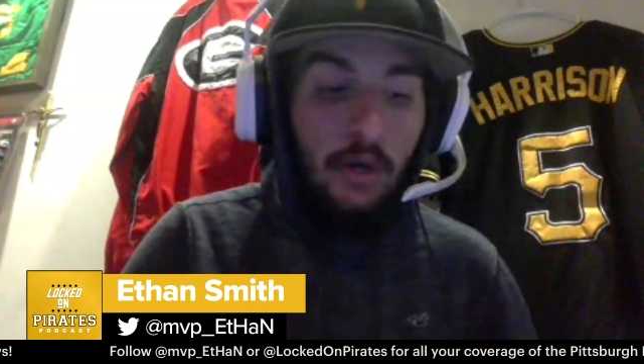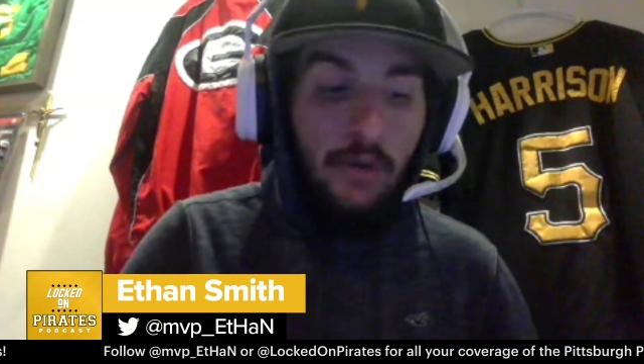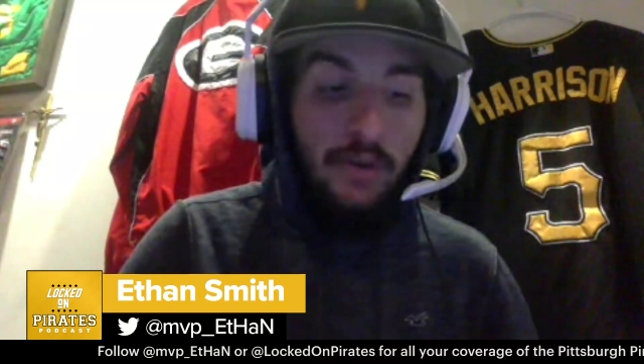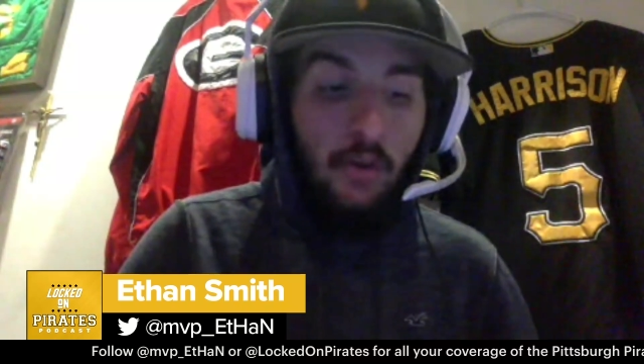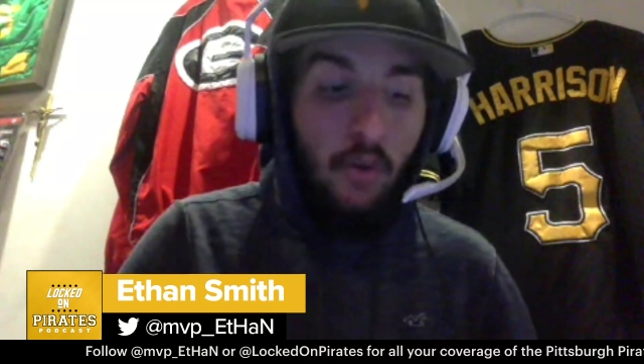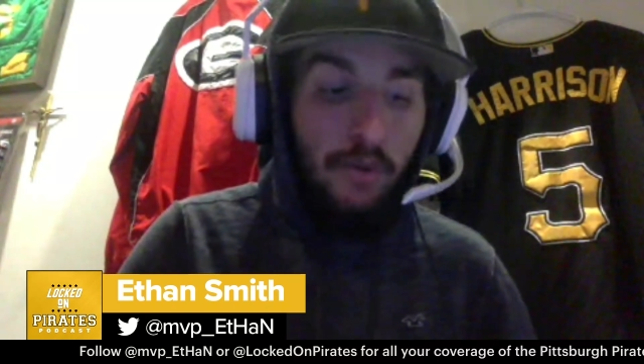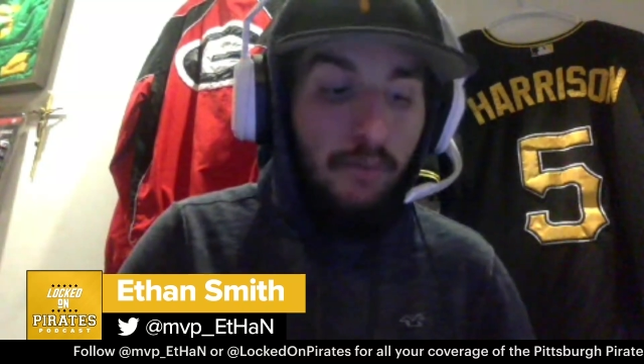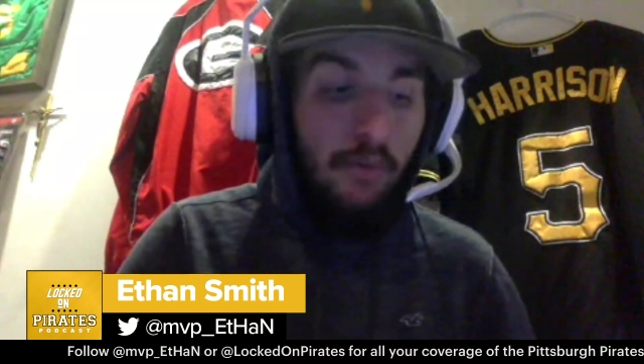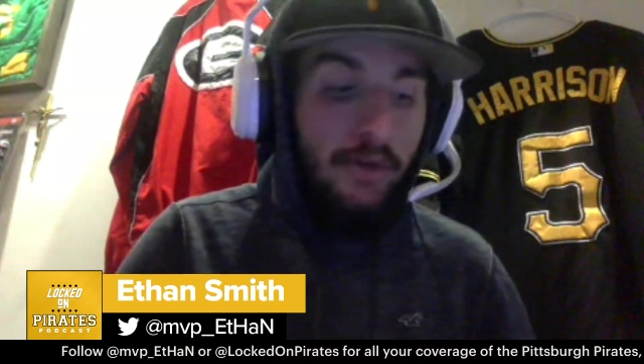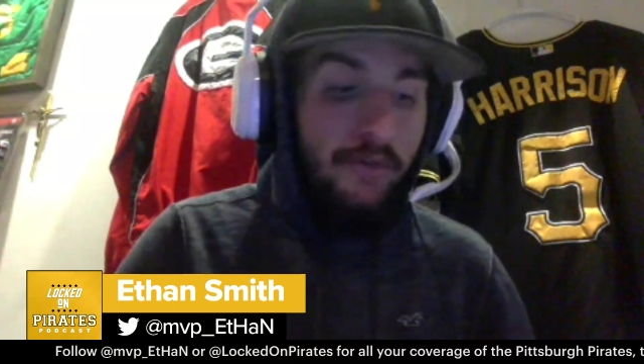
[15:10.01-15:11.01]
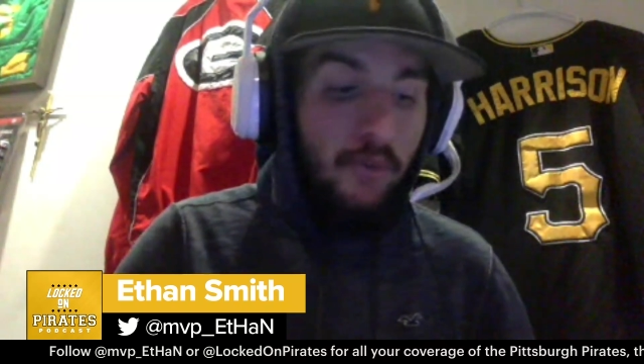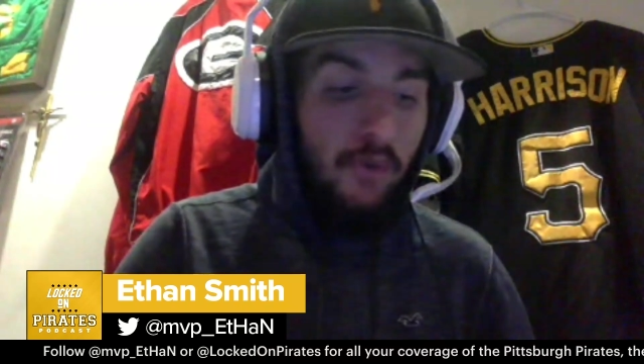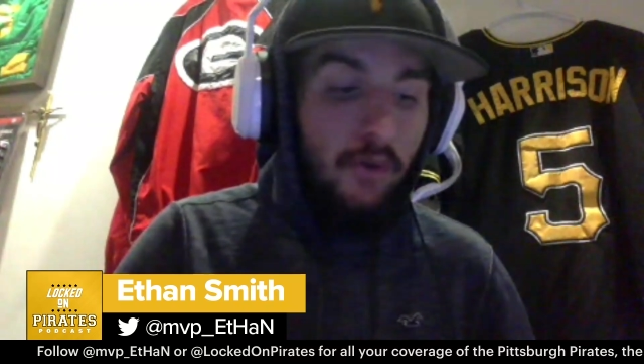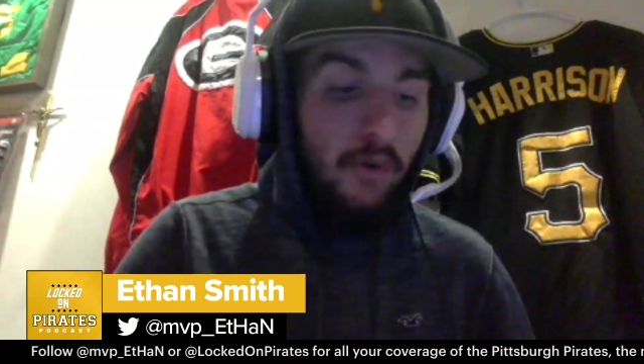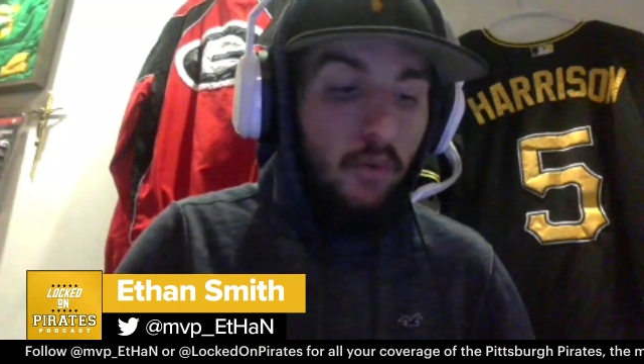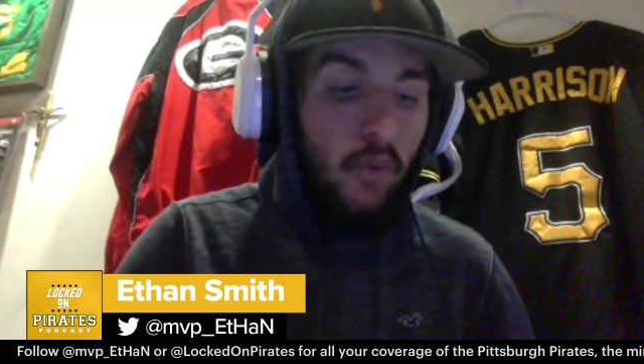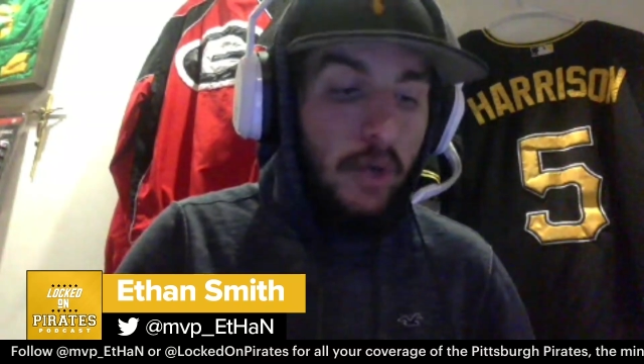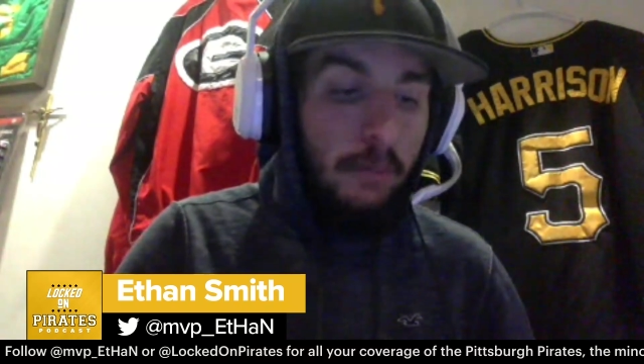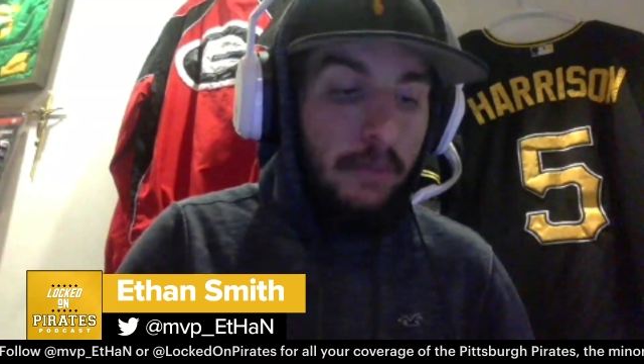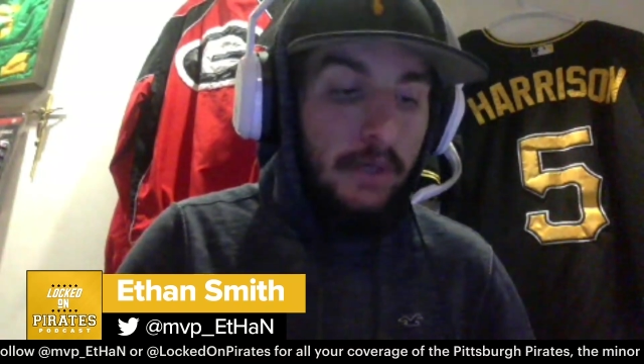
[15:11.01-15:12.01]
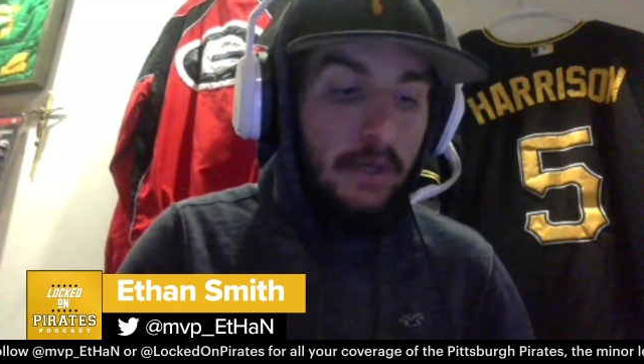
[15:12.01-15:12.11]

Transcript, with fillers: with a 1.4 WHIP.